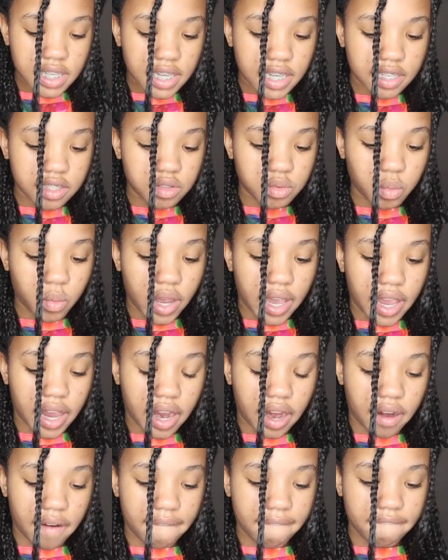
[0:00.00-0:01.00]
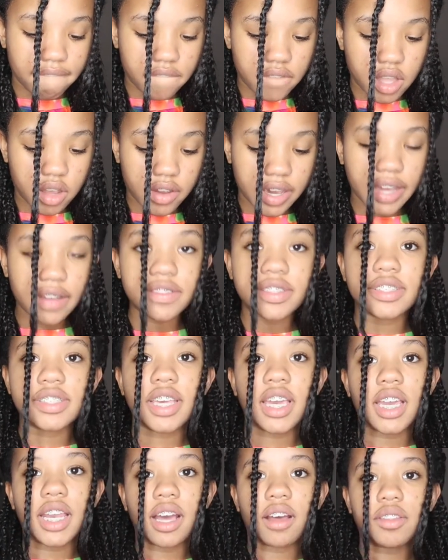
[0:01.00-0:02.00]
is where, oh, I have to
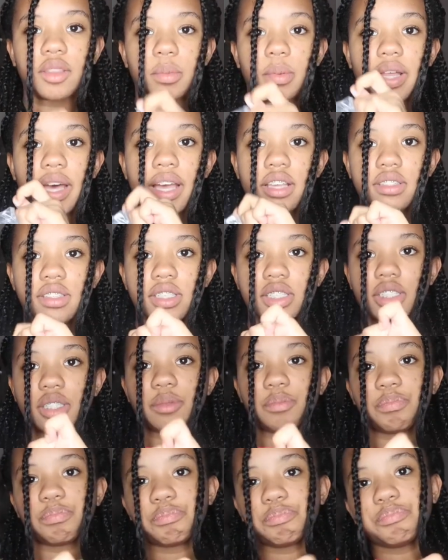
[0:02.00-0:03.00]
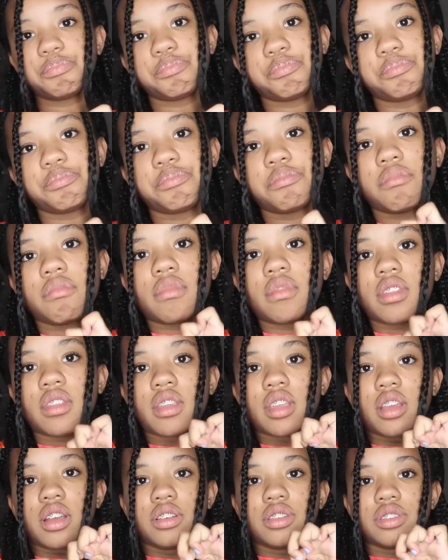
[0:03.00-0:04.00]
take it out the plastic.
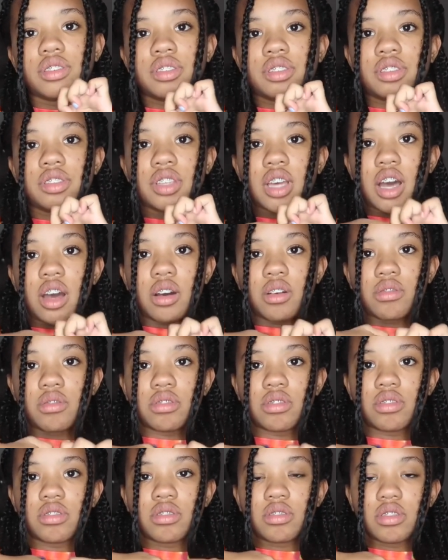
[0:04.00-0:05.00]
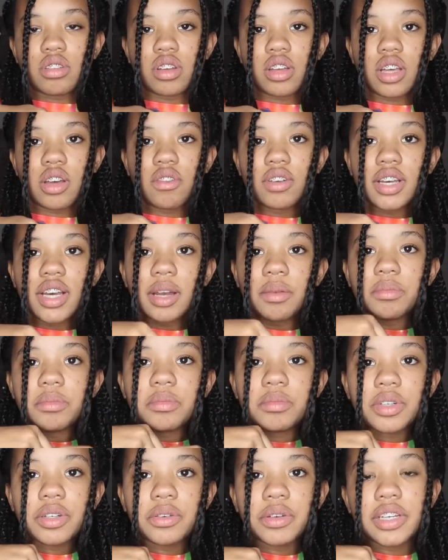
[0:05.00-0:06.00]
So, oh, I've
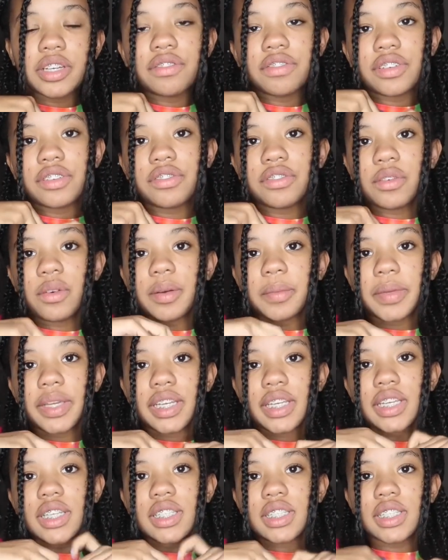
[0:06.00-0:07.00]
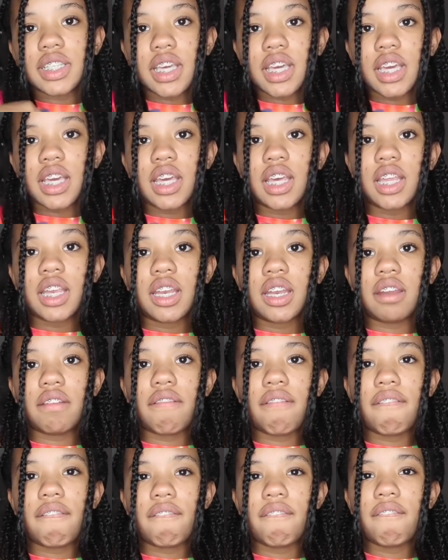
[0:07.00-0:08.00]
been recording for 4 minutes and
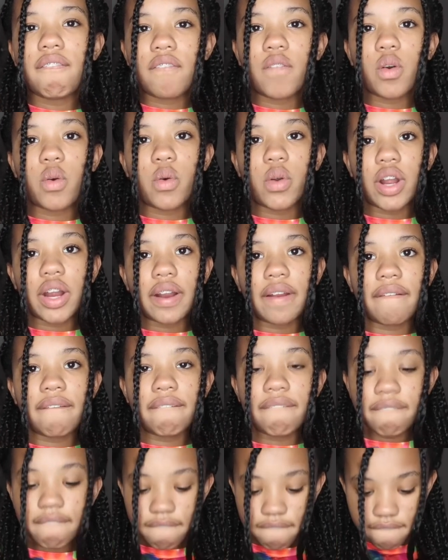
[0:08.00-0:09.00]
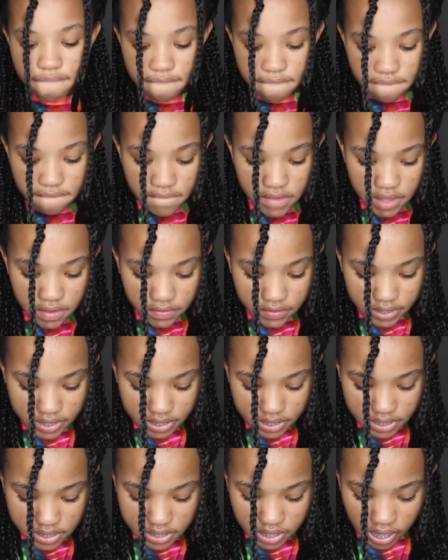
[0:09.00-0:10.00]

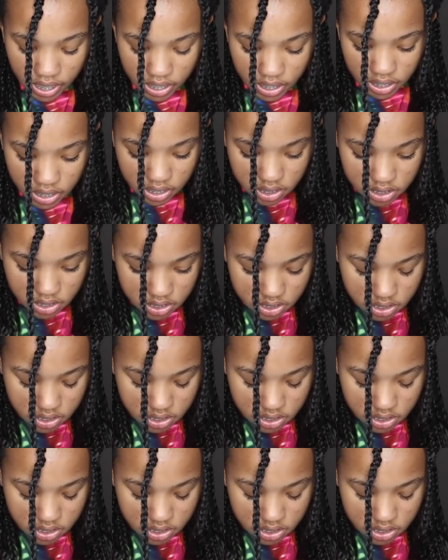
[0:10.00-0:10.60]
450 seconds.